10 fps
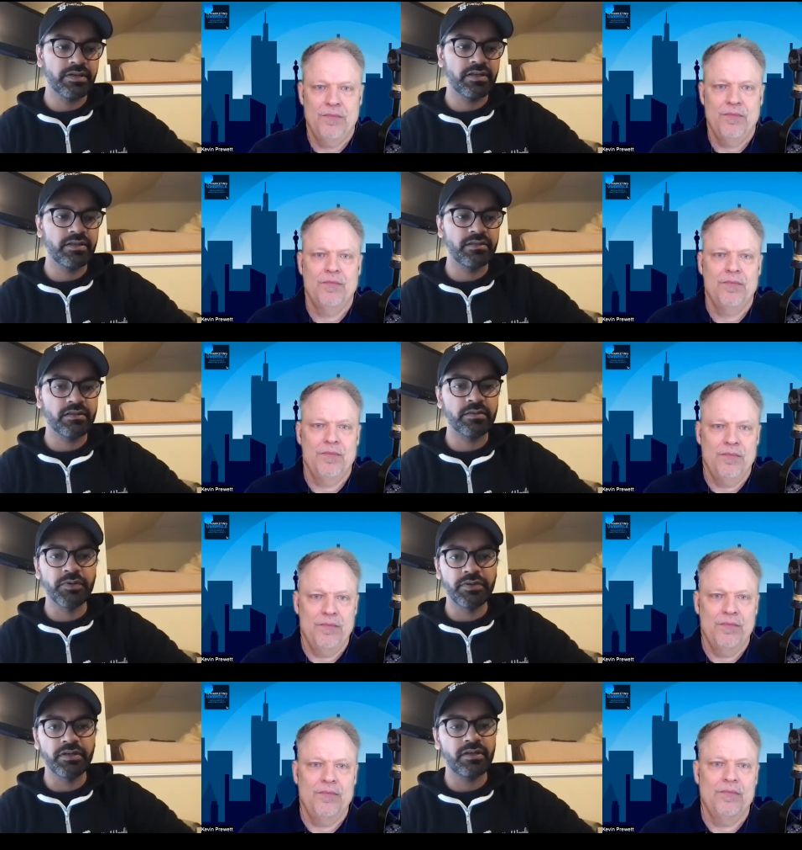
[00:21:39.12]
Speaker 1: and then the
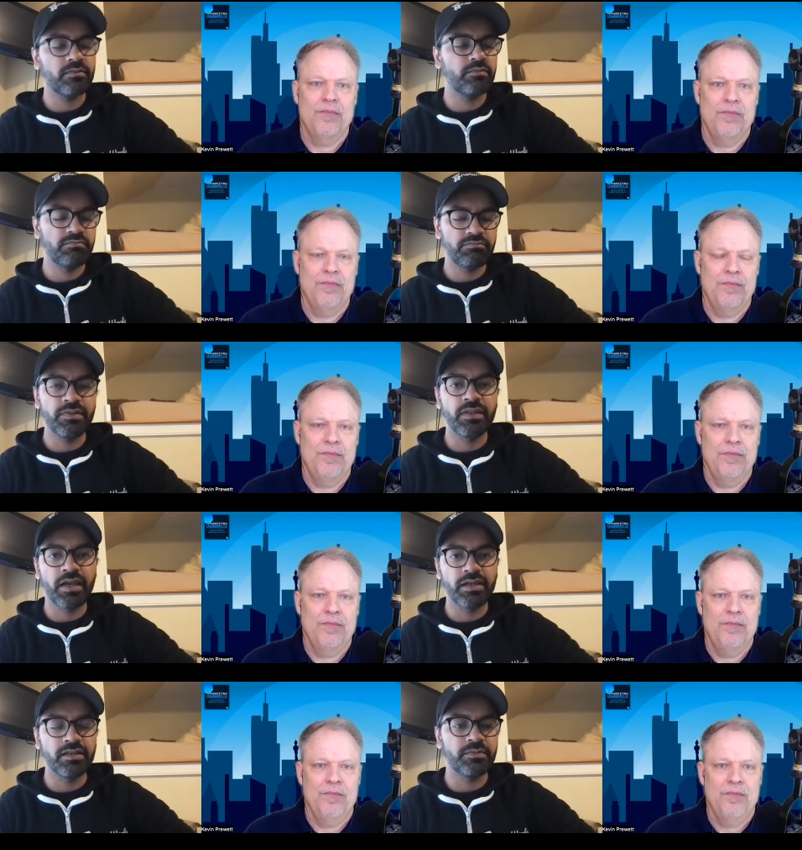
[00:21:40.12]
community
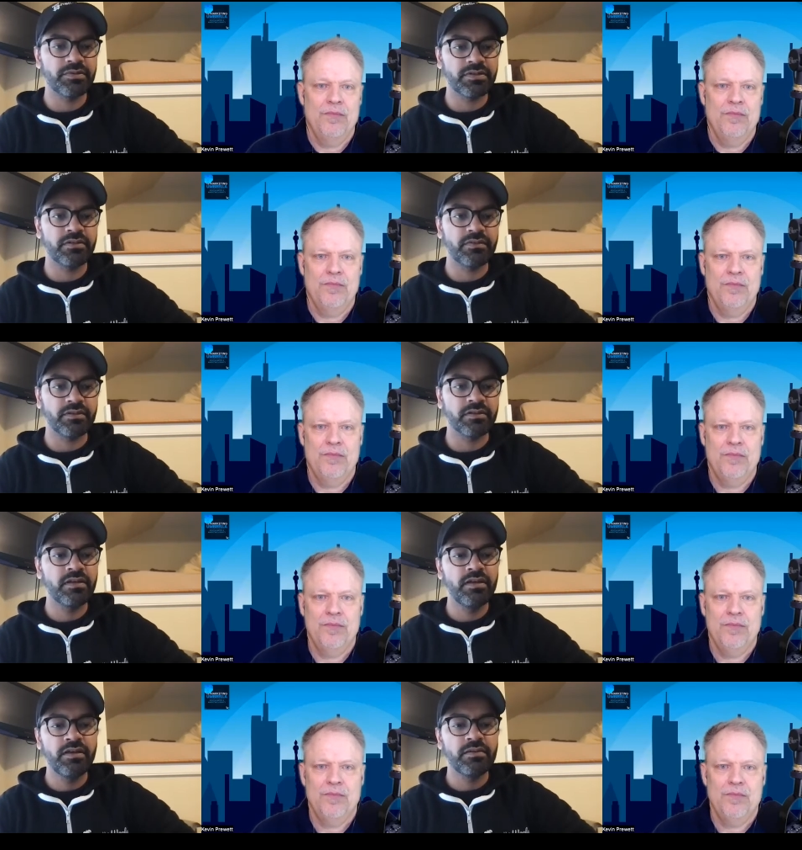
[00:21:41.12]
99% of the
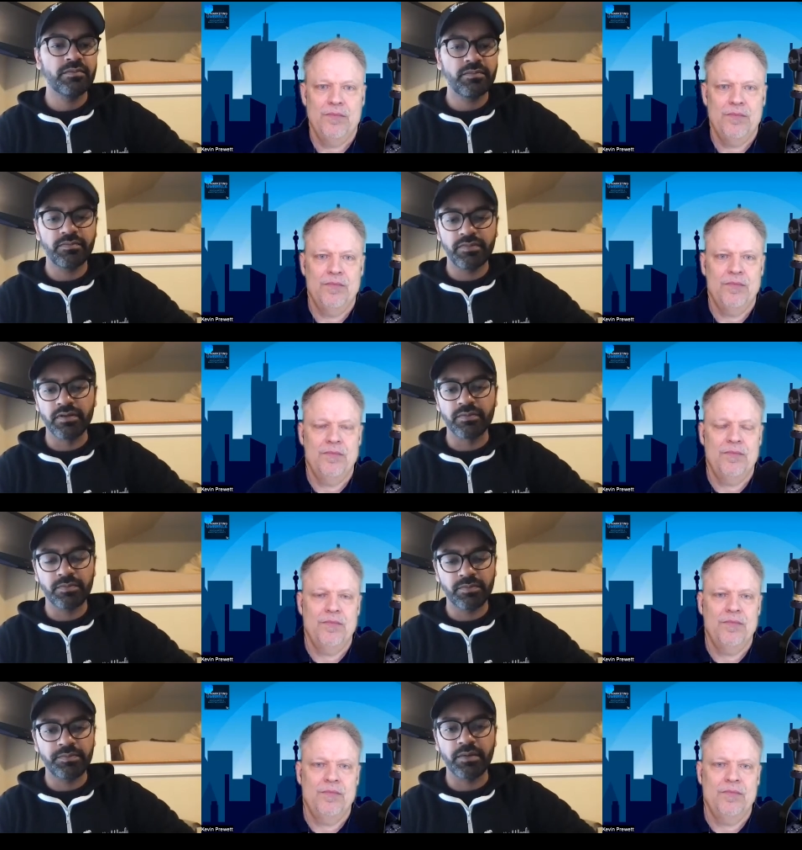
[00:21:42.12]
you know
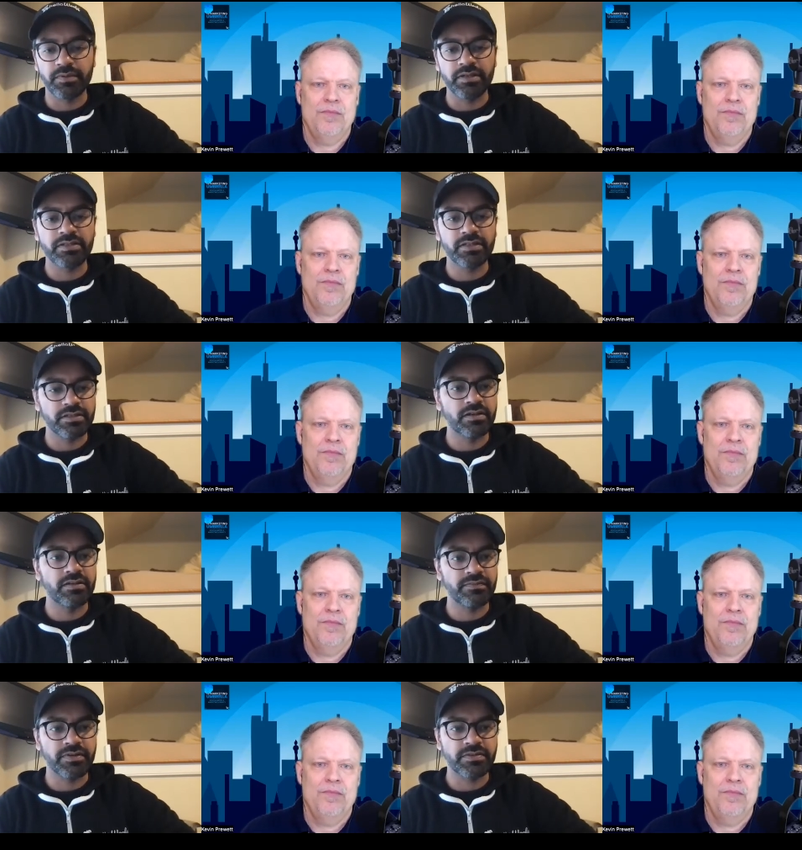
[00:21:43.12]
population is
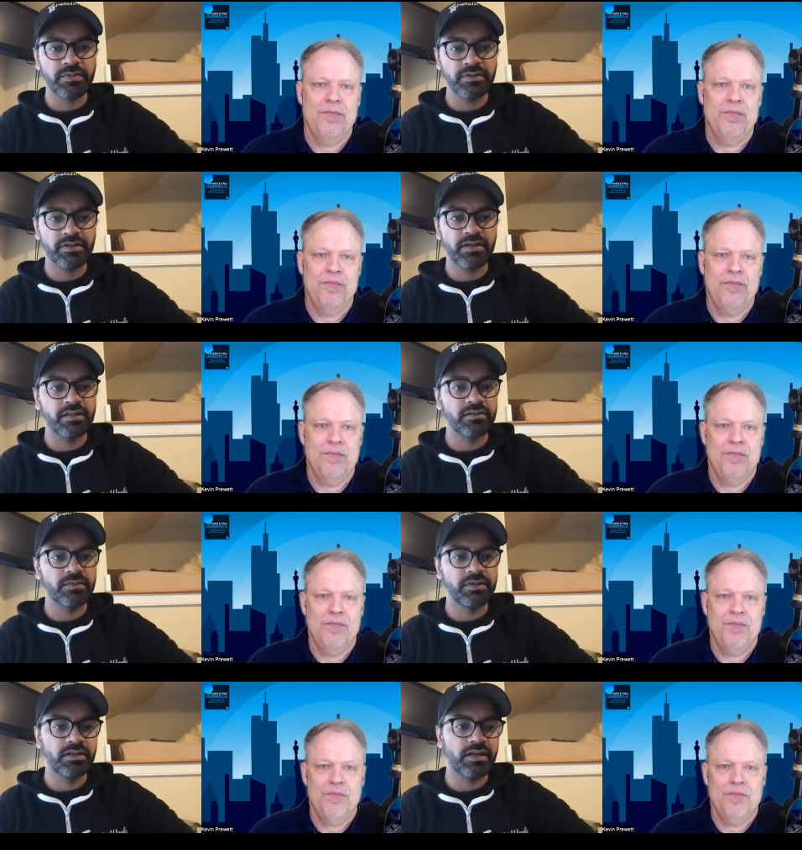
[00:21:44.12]
on facebook and so
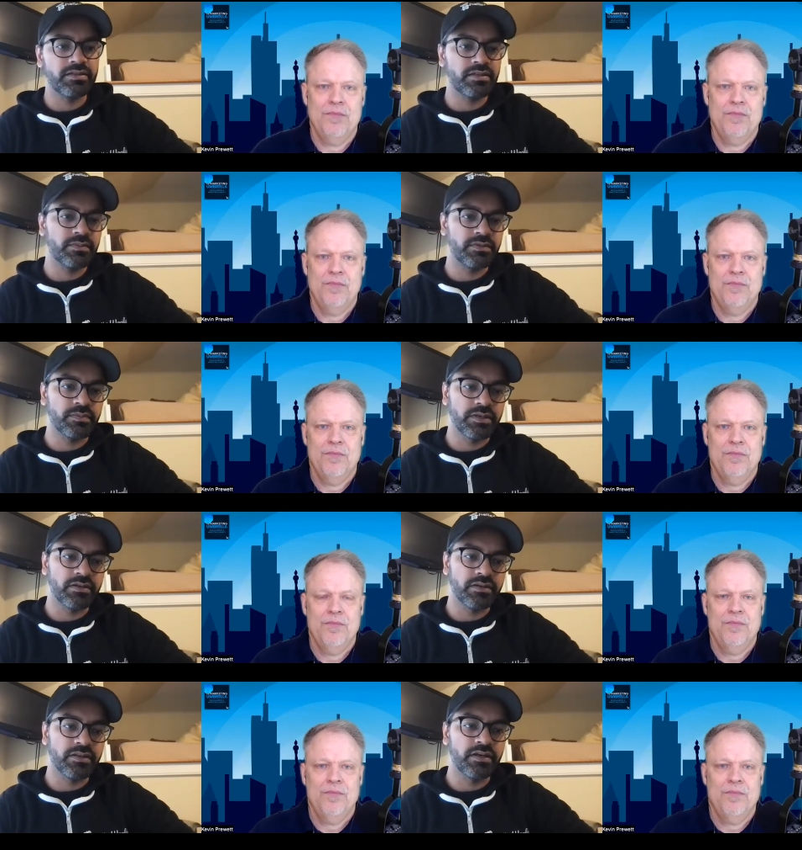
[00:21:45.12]
we can ask them to be
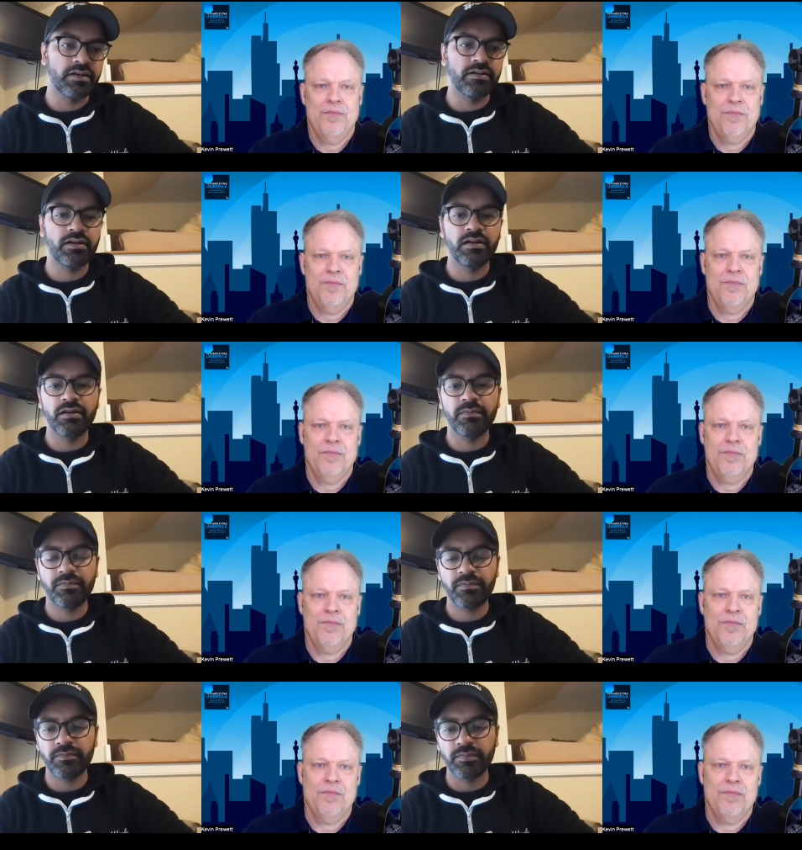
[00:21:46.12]
on there um,
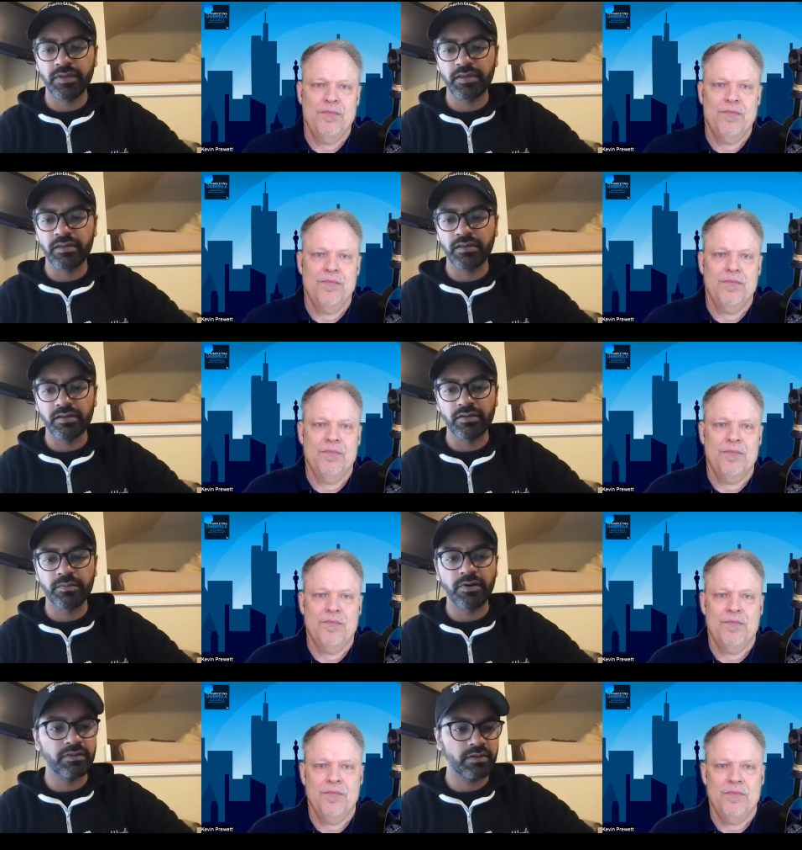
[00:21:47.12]
be you know
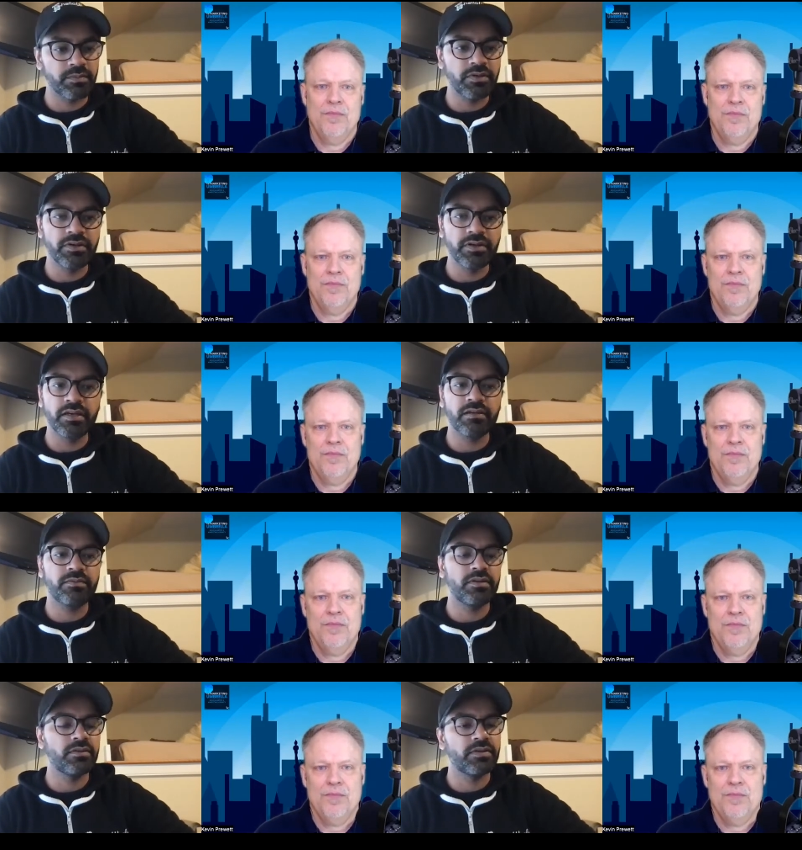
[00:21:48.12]
part of the community
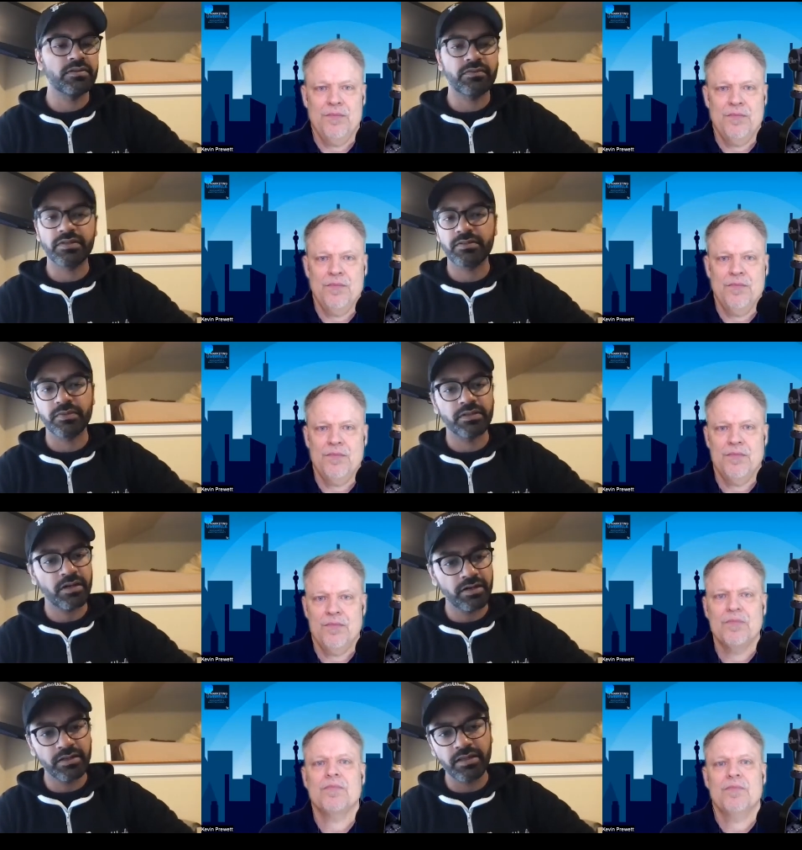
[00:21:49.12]
you know we can re-
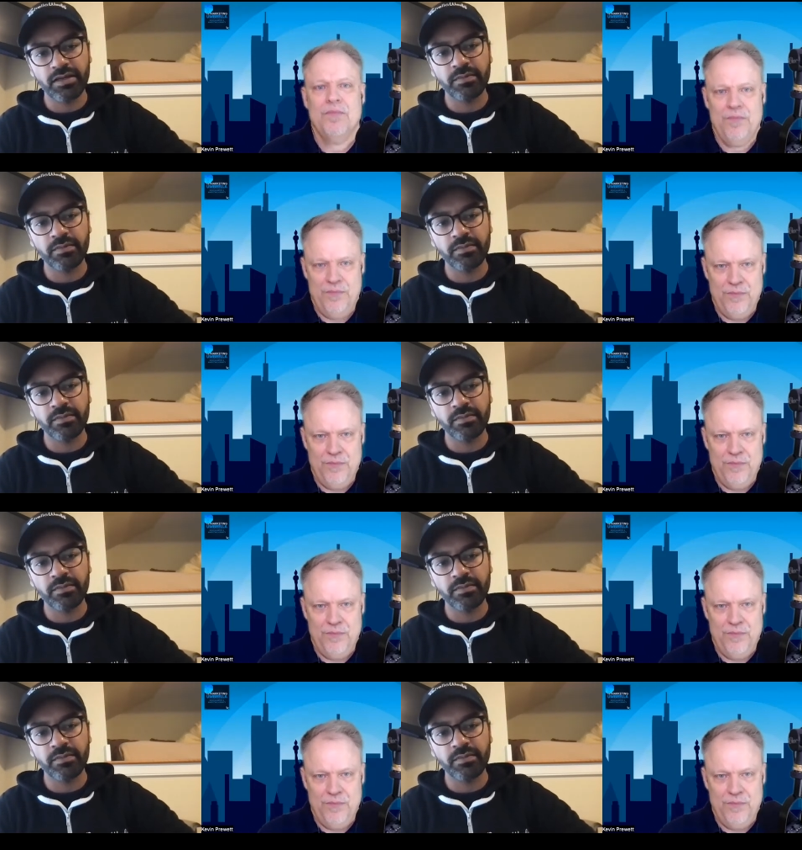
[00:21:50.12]
retarget them